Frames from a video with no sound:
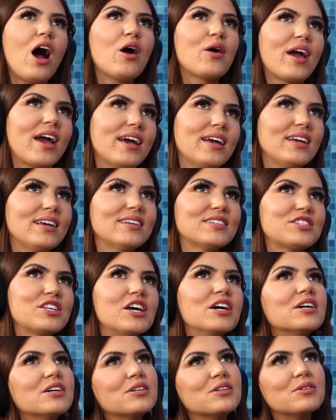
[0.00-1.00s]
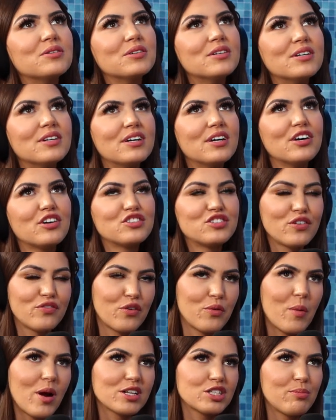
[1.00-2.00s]
Okay. So
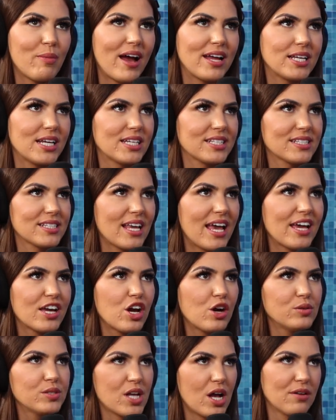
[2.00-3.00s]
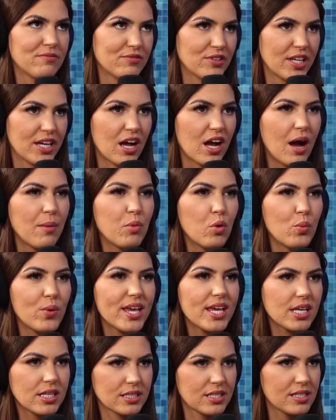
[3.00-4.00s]
for March Madness, it goes on for like a couple
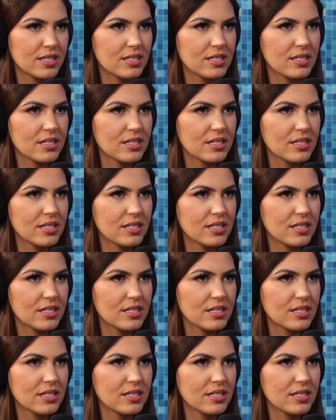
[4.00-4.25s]
weeks.